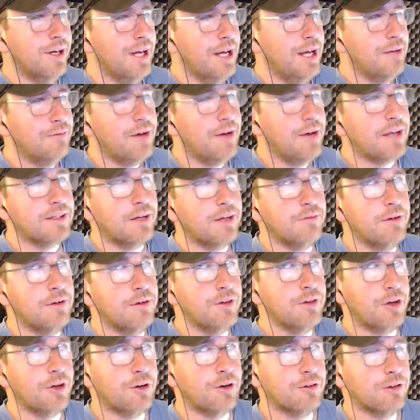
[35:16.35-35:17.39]
Yeah. In fact, I've
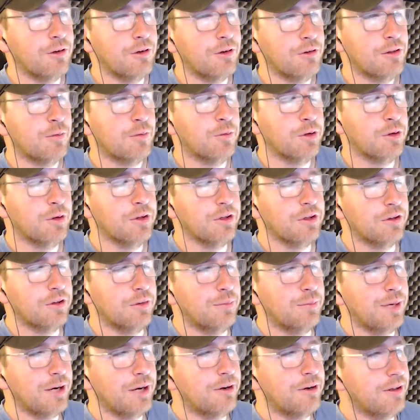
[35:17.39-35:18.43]
even heard there's some really good
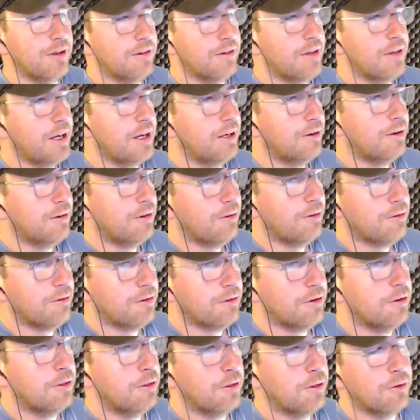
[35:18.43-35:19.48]
parodies. I hear there's a
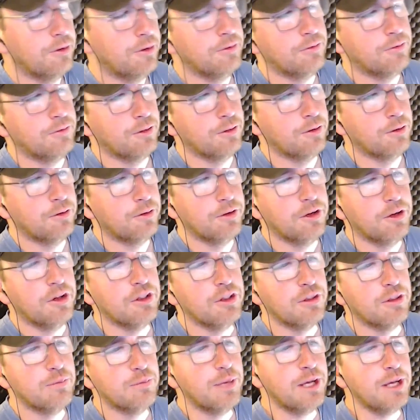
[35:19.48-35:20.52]
good thirty for thirty
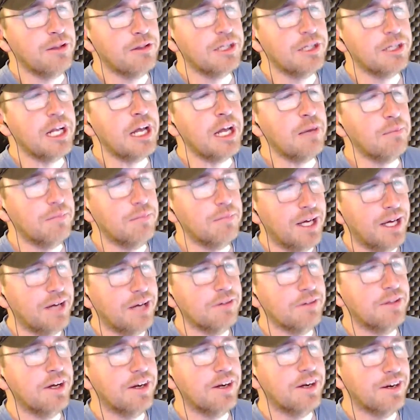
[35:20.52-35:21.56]
on Space Jam
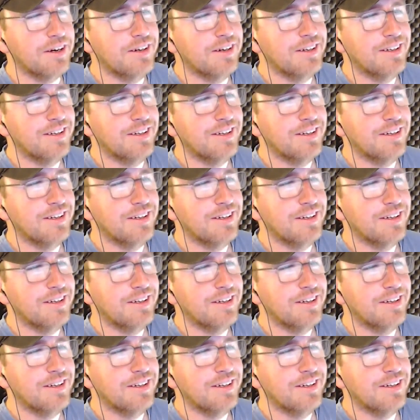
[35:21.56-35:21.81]
out there.